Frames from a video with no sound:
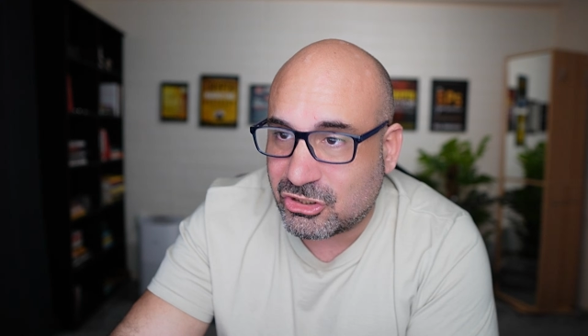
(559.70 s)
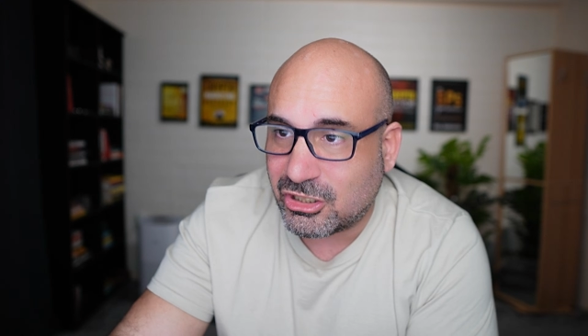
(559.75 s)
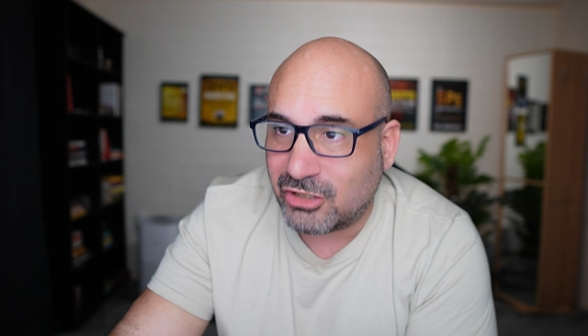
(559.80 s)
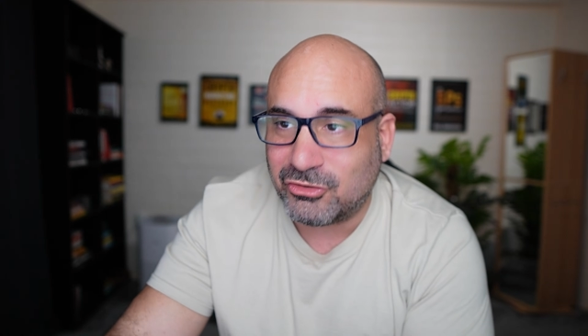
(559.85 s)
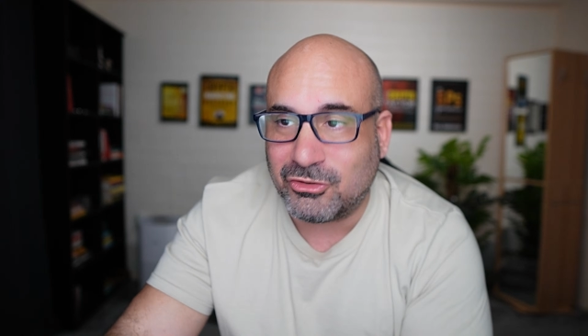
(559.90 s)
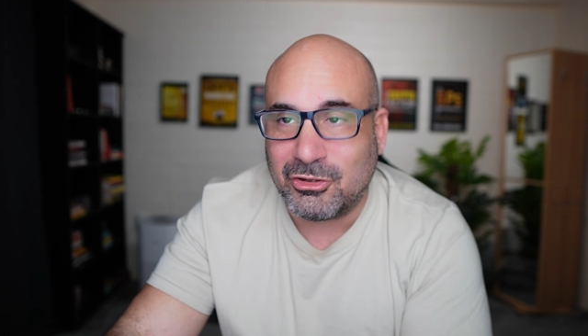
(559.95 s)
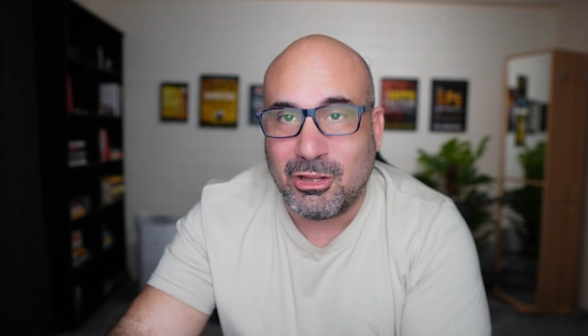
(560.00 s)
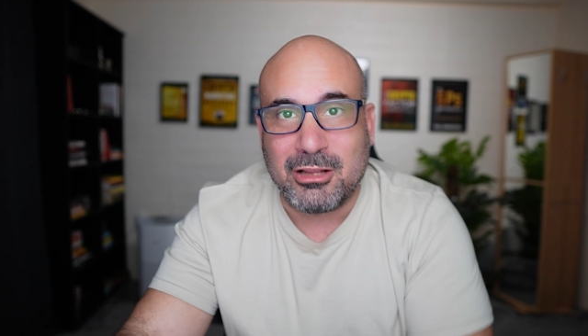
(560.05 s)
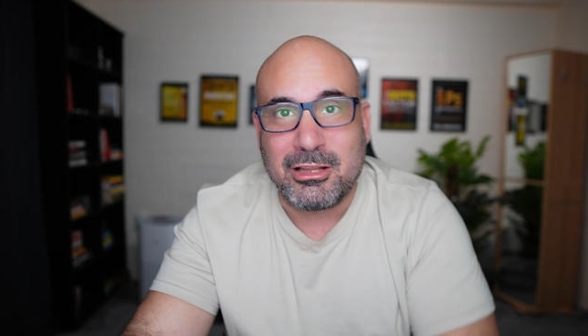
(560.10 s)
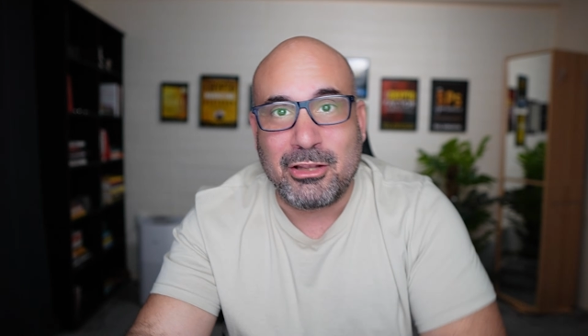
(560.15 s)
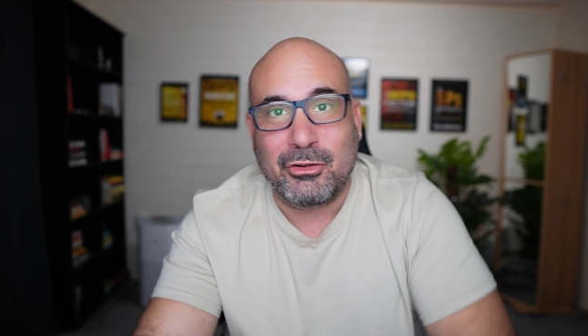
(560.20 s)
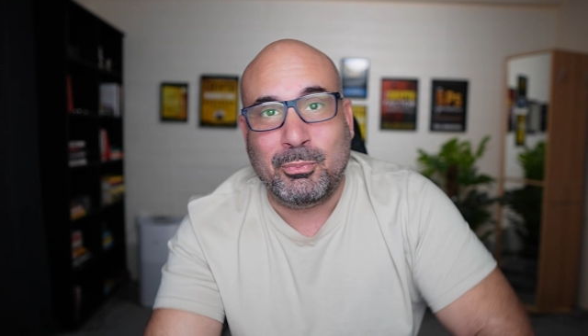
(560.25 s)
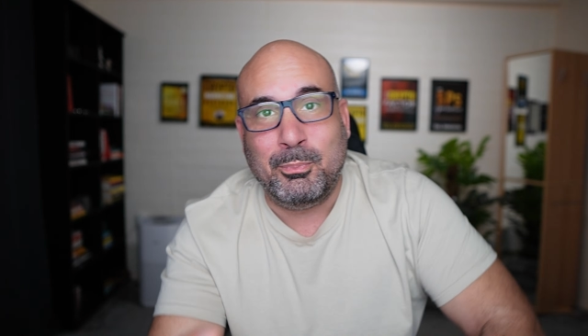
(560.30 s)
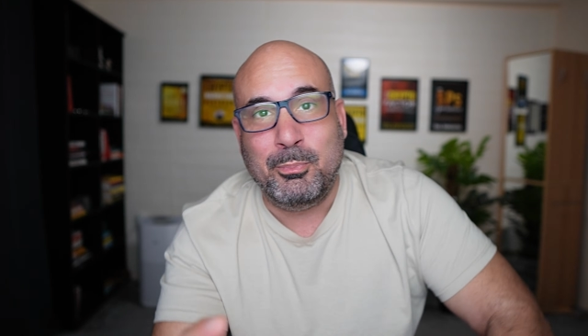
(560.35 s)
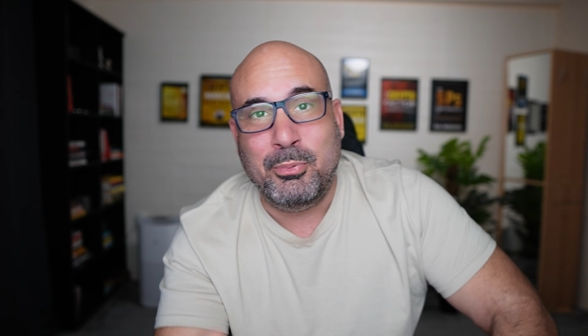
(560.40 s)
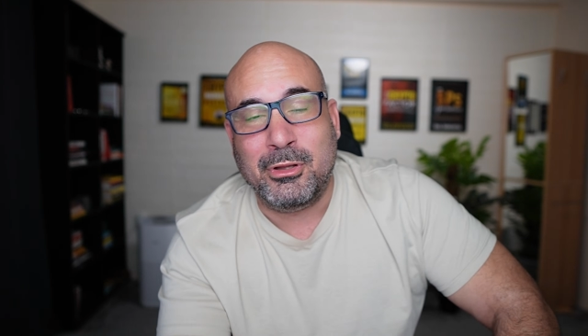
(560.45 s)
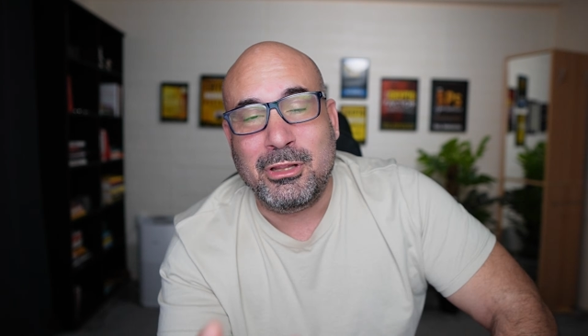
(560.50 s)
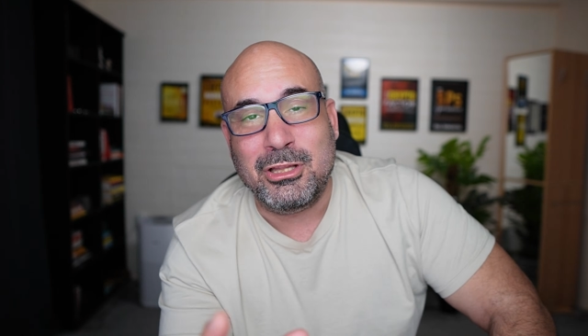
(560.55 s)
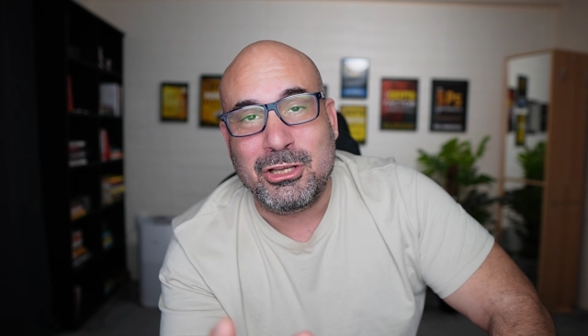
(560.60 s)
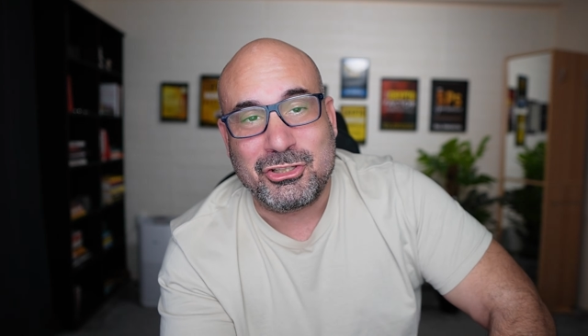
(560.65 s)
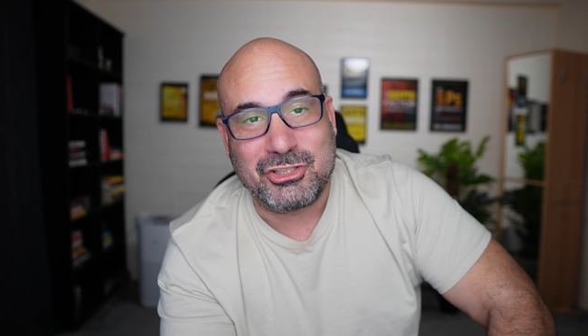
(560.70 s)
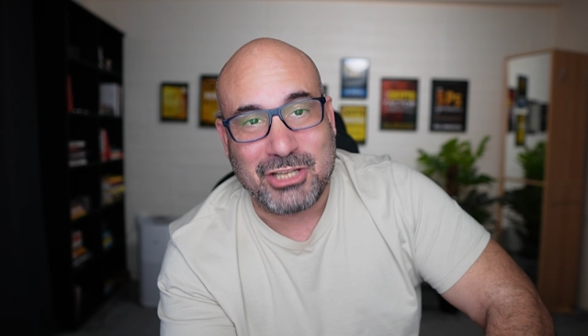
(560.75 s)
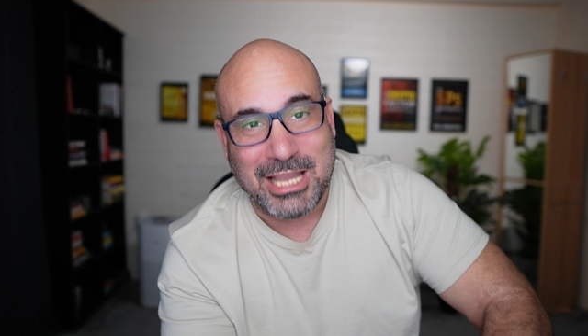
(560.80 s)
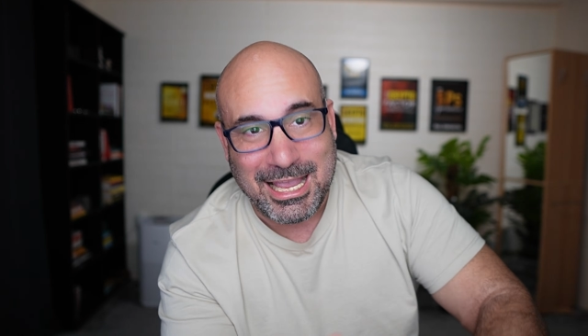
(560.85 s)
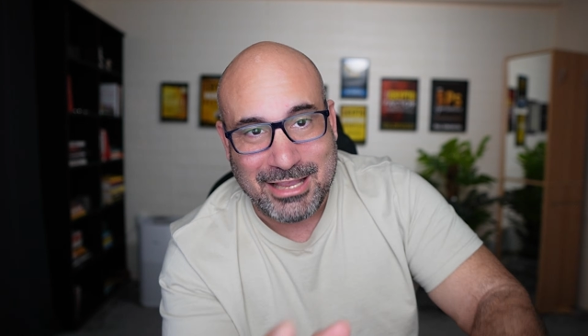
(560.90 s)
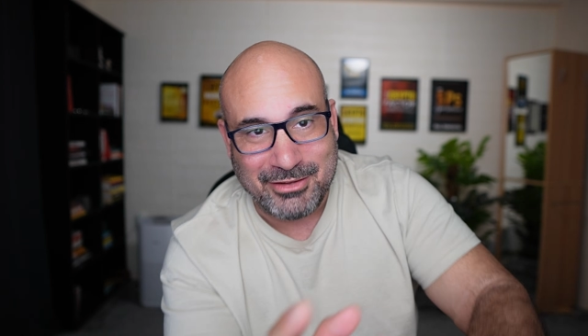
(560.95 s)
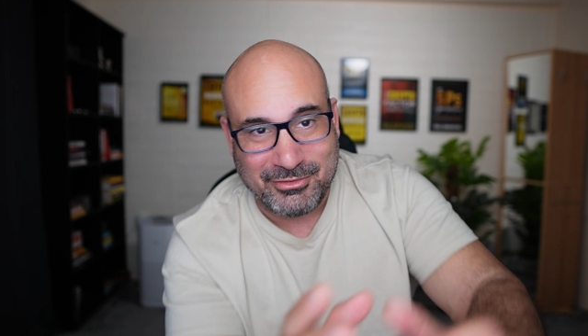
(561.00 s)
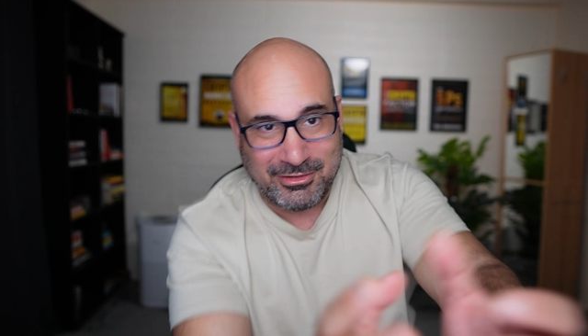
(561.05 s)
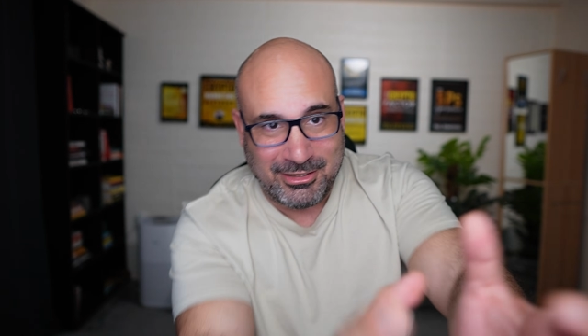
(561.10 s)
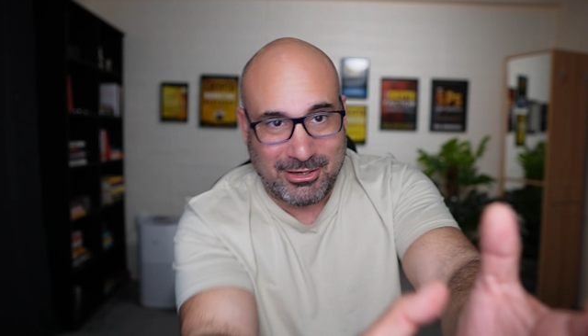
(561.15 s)
It's not as bullish
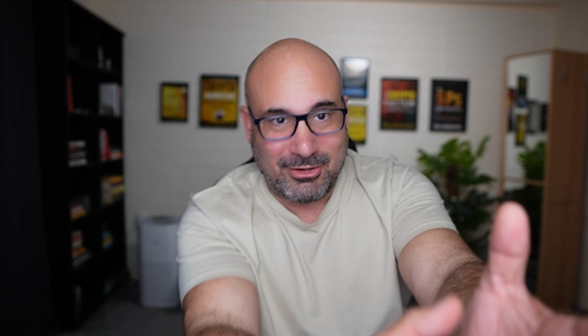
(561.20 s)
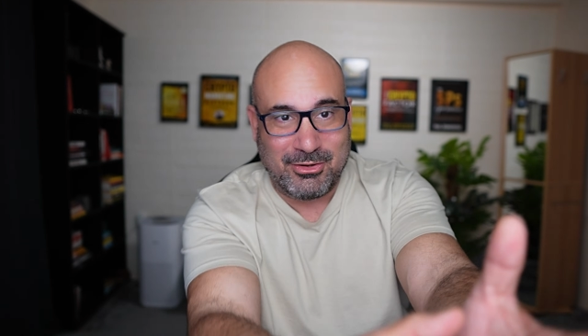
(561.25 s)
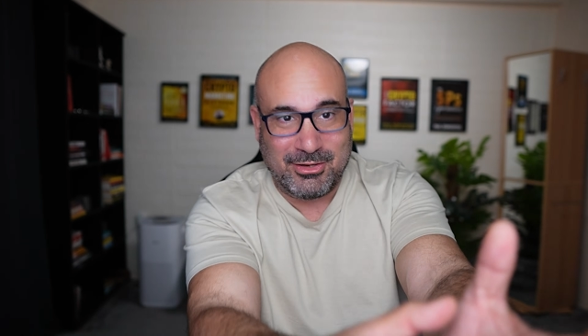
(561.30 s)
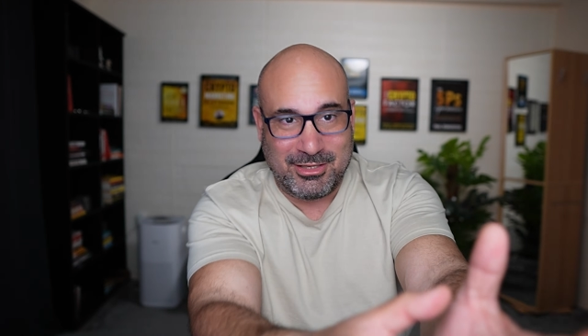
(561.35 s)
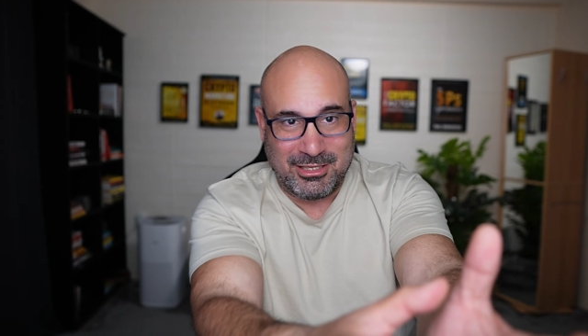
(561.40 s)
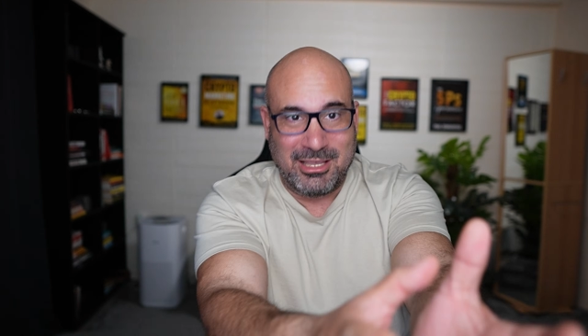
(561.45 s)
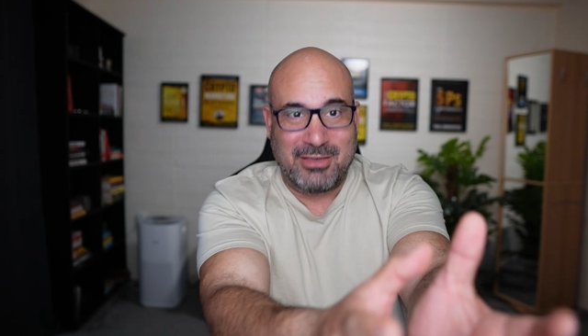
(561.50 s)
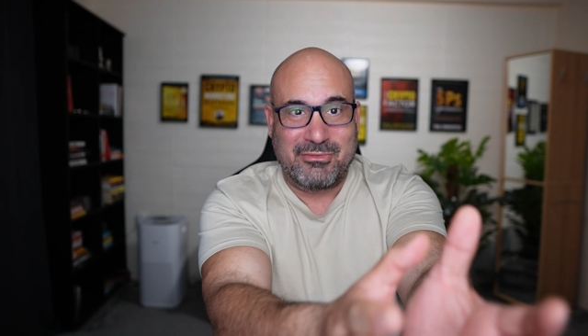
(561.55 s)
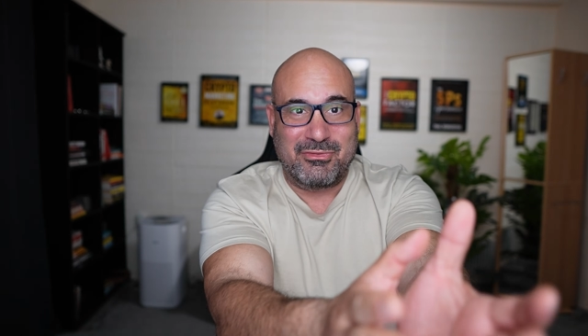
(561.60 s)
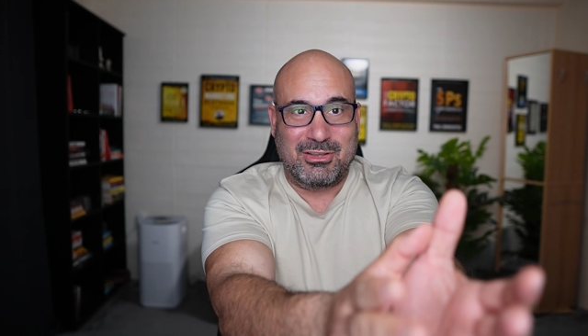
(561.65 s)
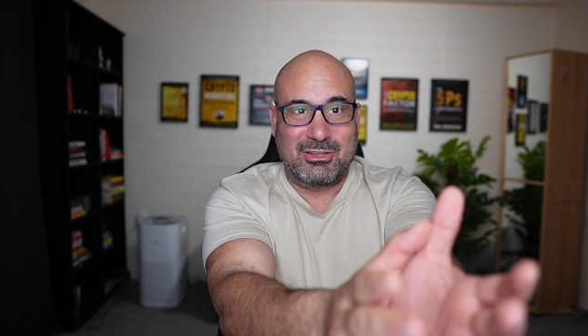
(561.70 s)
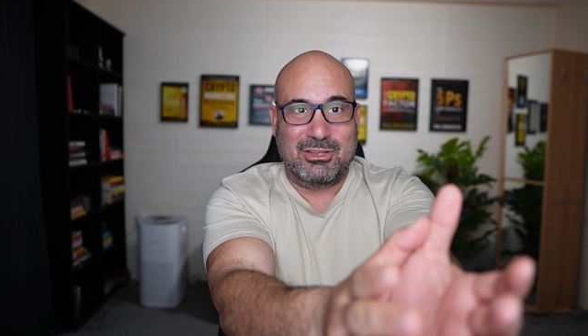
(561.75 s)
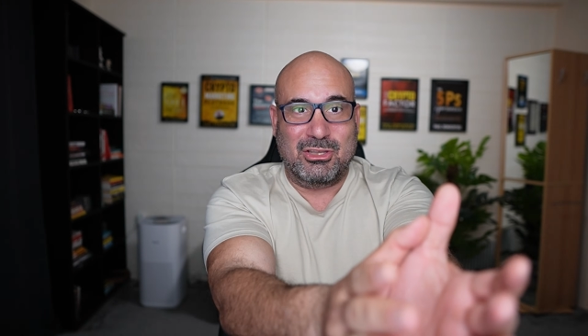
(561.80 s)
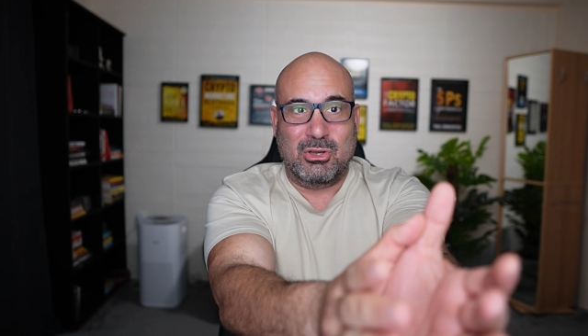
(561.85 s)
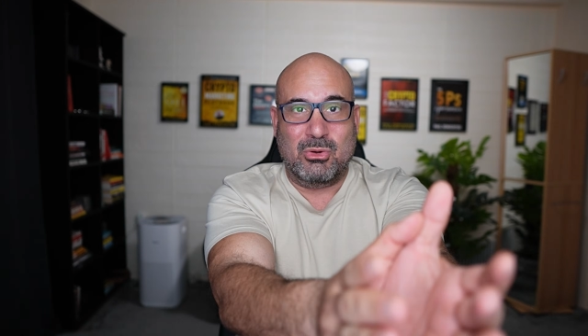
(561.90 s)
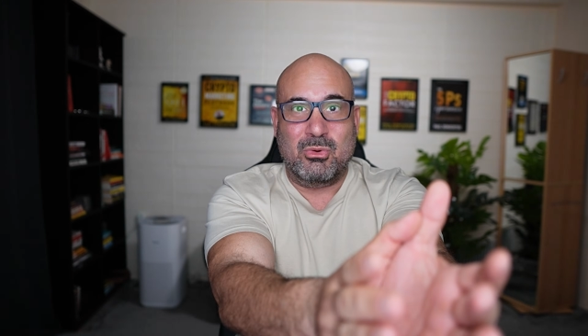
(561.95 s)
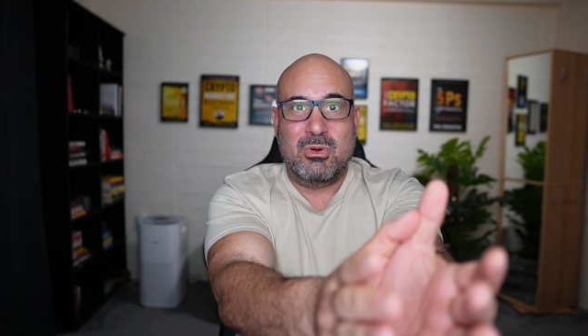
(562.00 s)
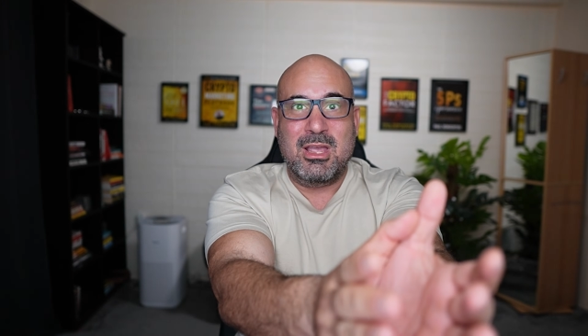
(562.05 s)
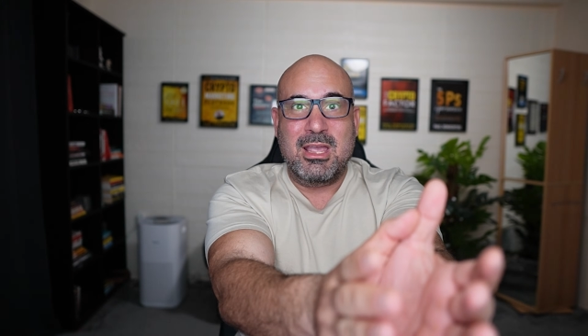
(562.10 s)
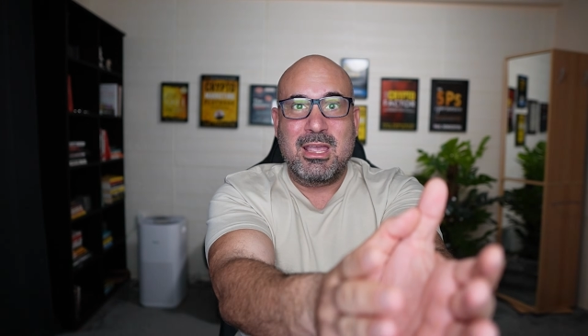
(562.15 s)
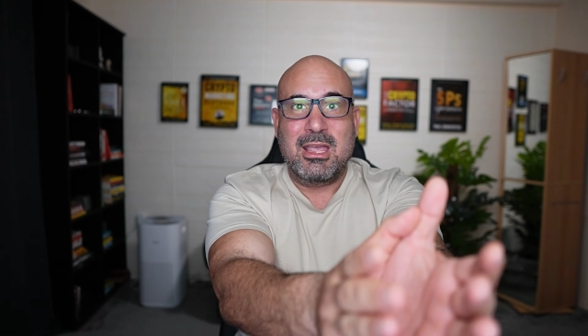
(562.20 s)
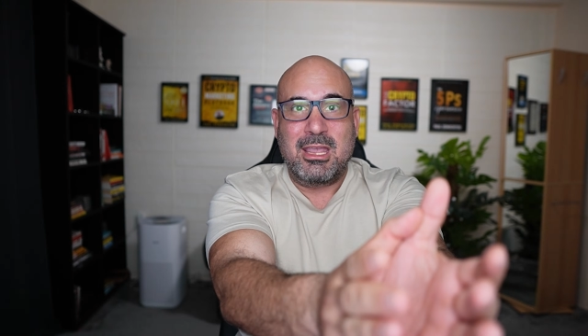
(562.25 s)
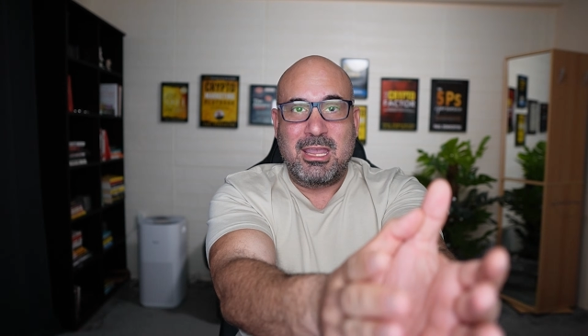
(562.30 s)
as they're giving you